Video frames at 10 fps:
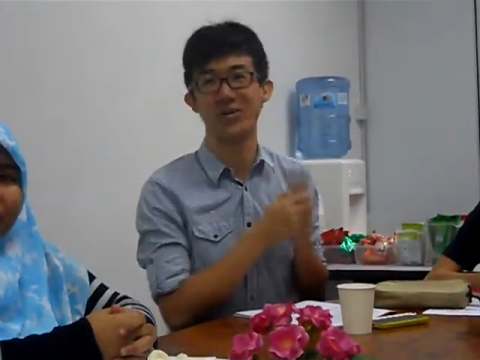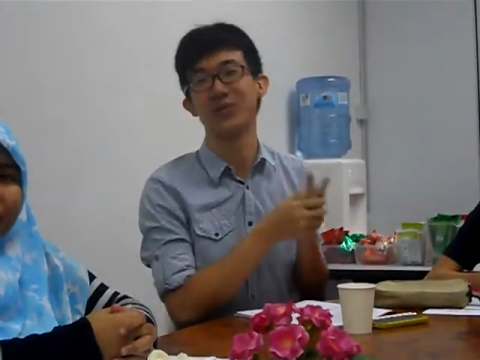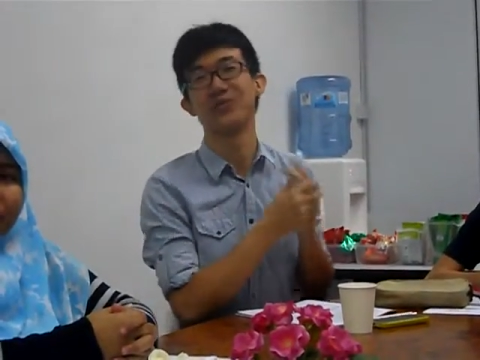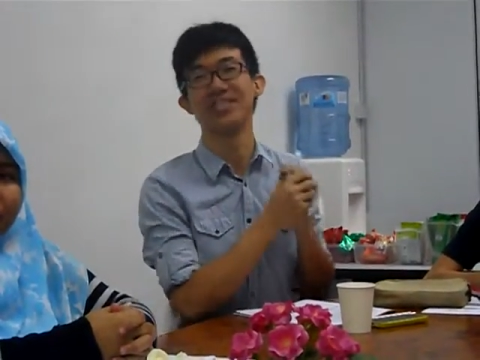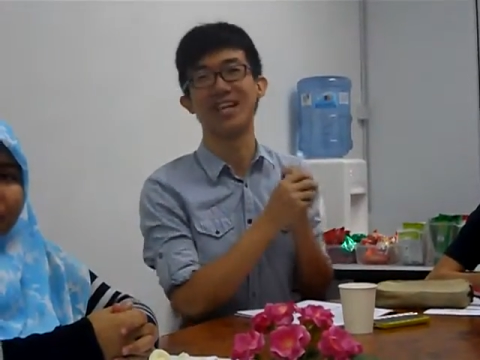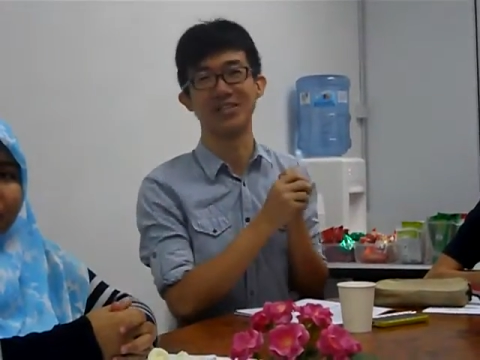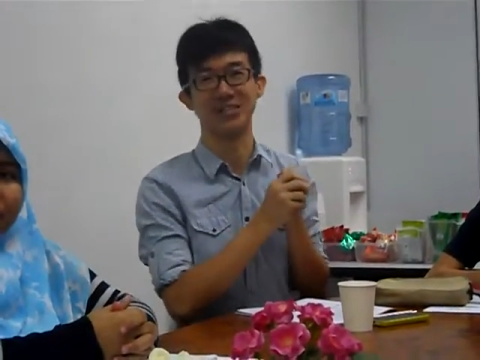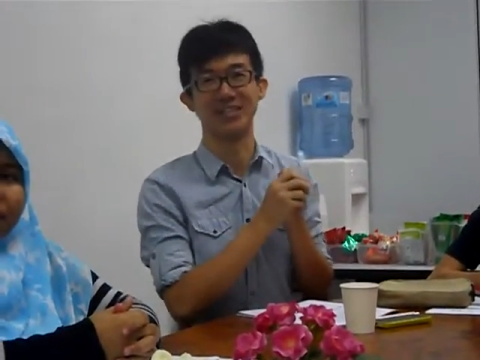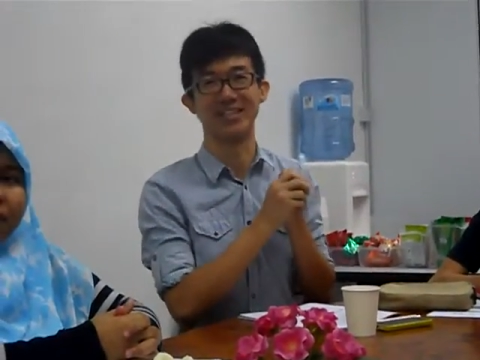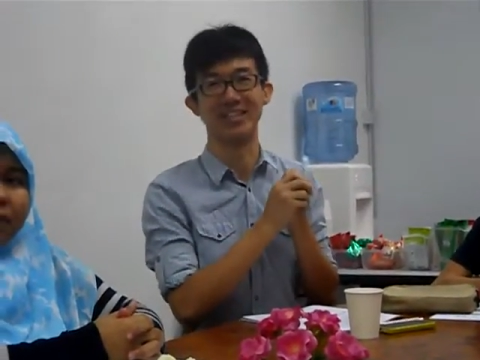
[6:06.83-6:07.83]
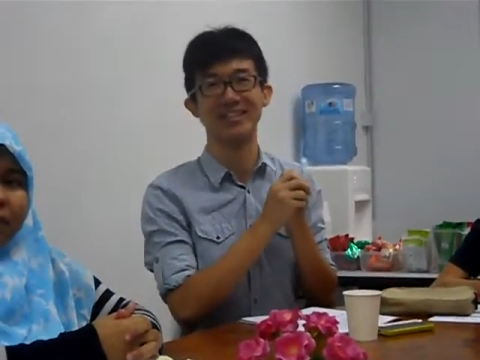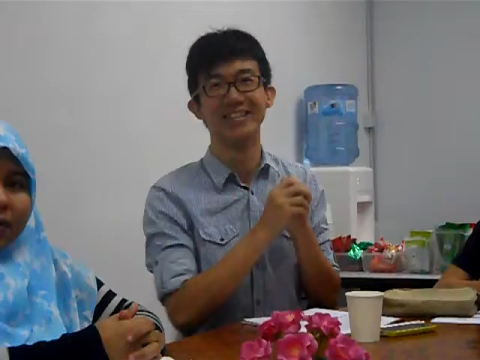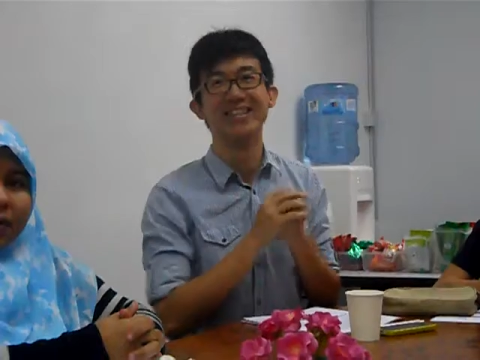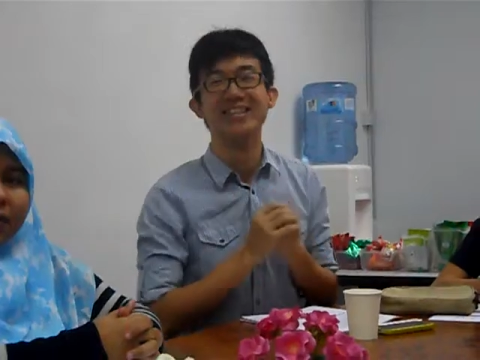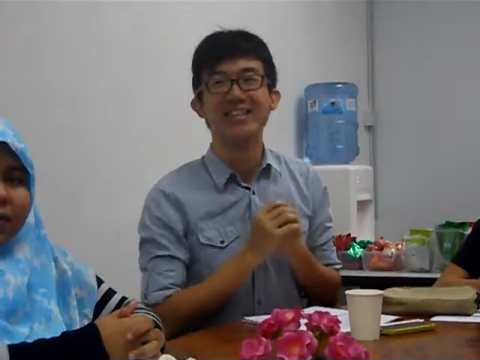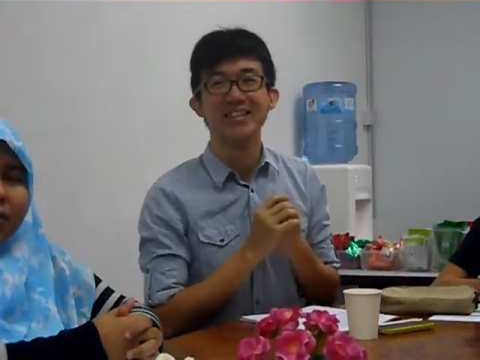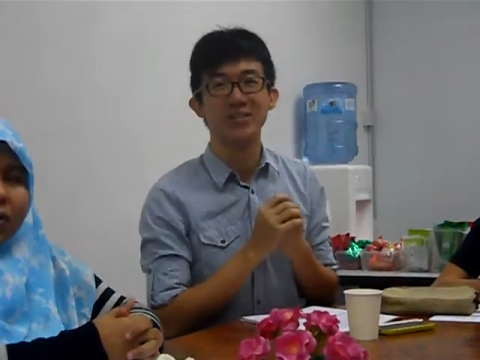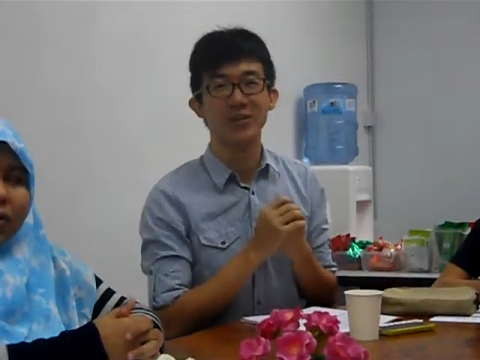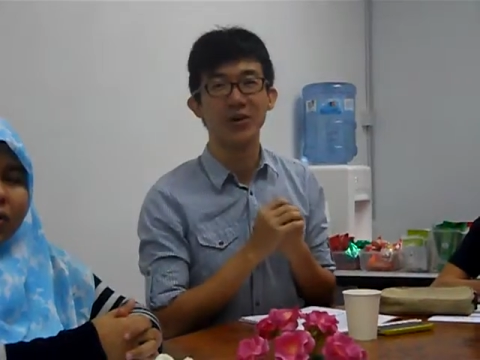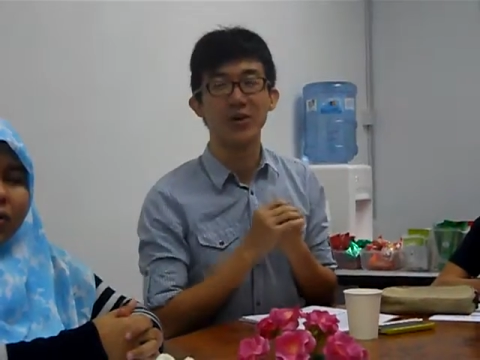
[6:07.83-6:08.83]
or QC engineer.
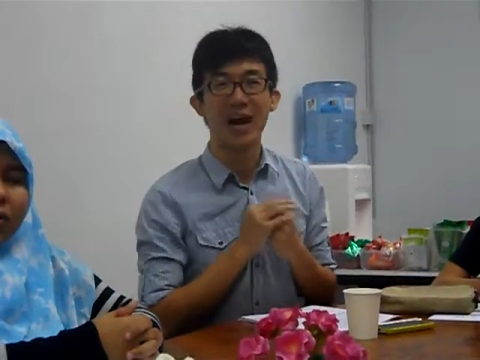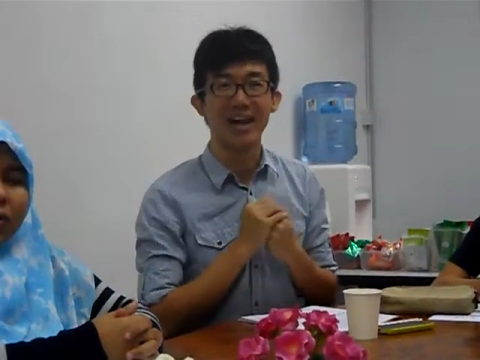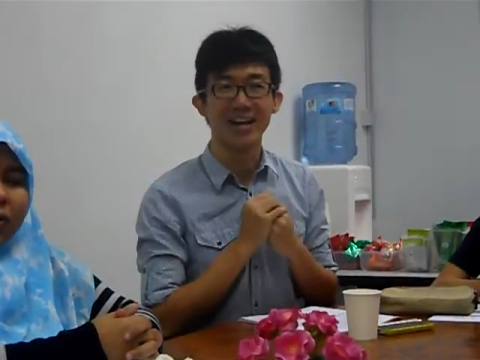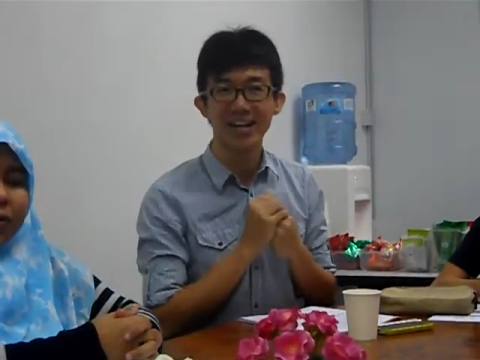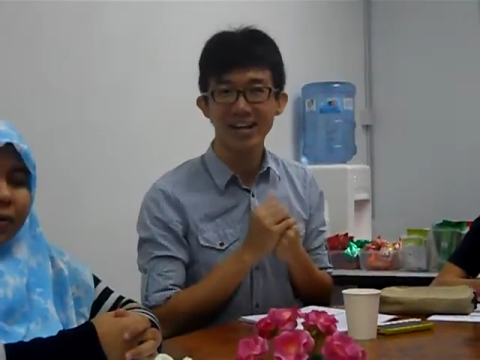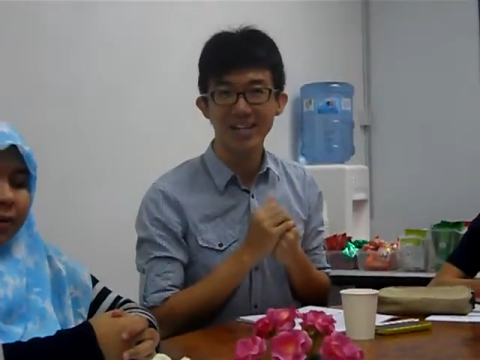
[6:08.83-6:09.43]
So I